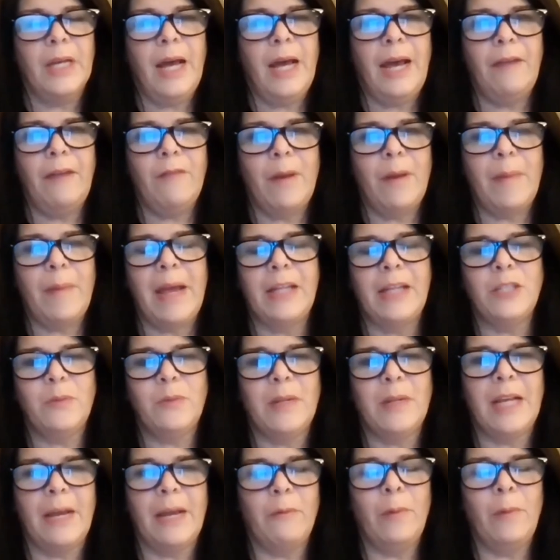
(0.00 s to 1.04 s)
Hi, Rob. I just
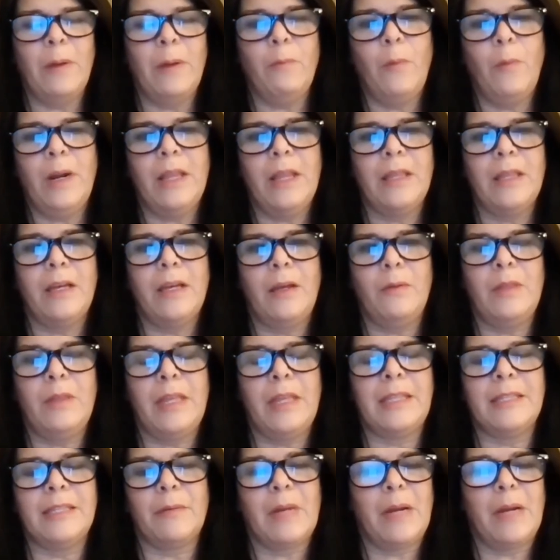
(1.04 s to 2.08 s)
want to, one of the
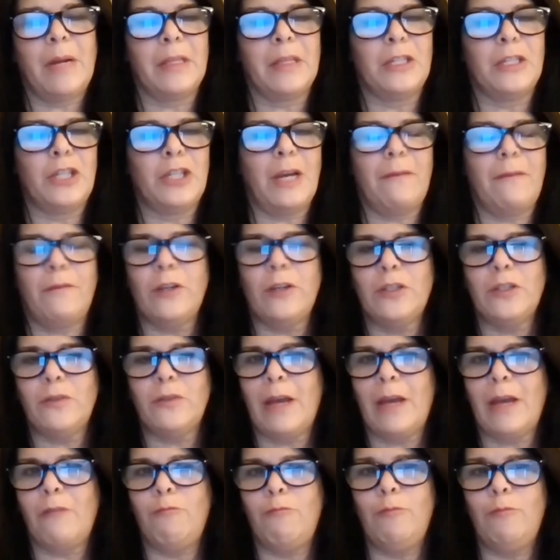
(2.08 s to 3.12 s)
things that were coming in the chat, first of
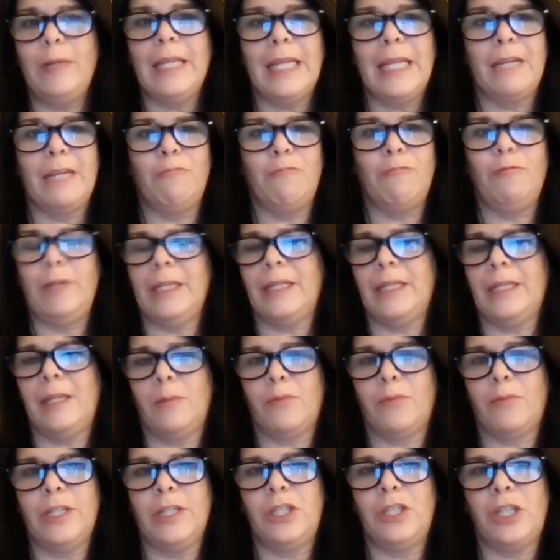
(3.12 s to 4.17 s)
all, I really, really
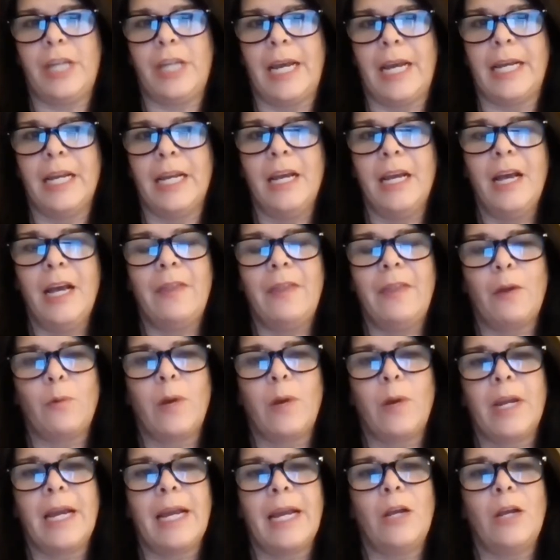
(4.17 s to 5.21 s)
appreciate that
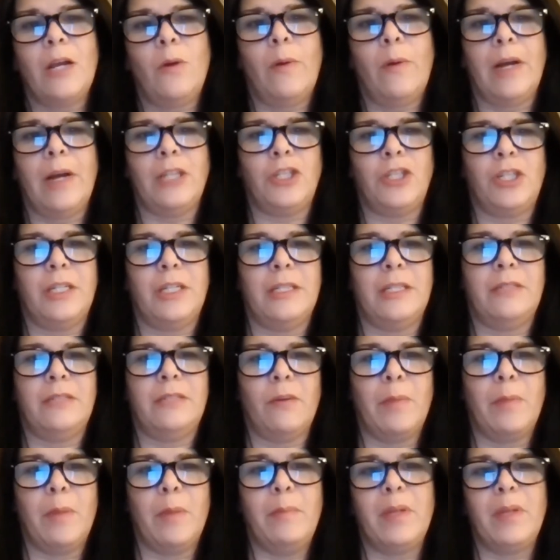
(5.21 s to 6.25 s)
we're getting questions
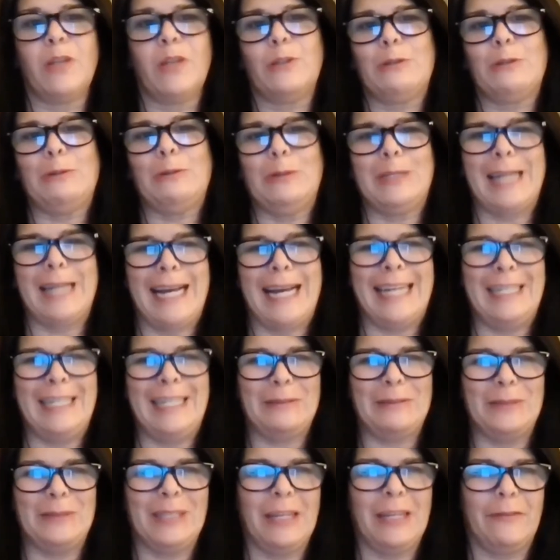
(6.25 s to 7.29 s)
from the middle school and high
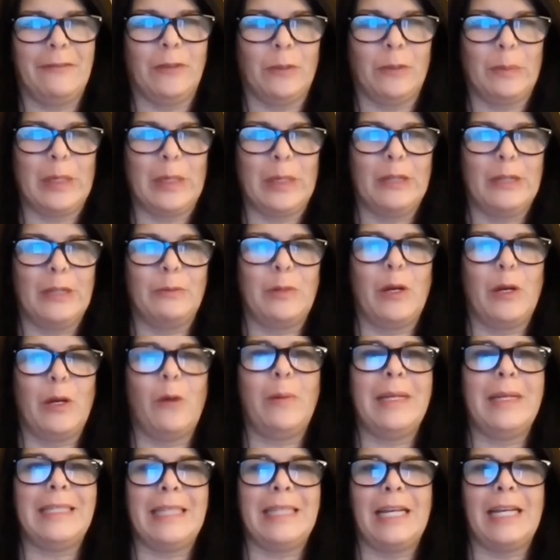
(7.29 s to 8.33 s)
school level, because we
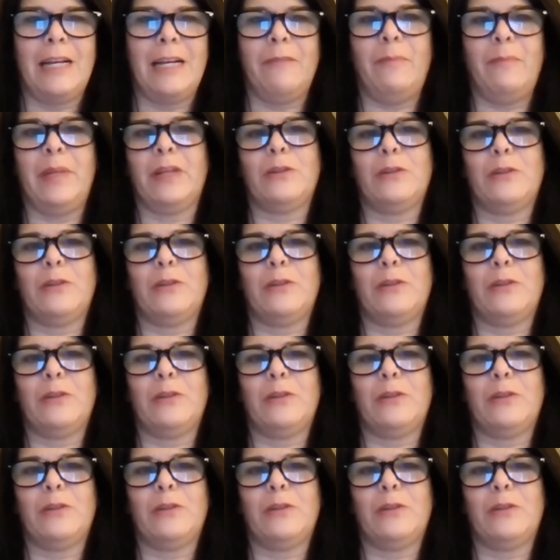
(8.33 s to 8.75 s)
always think of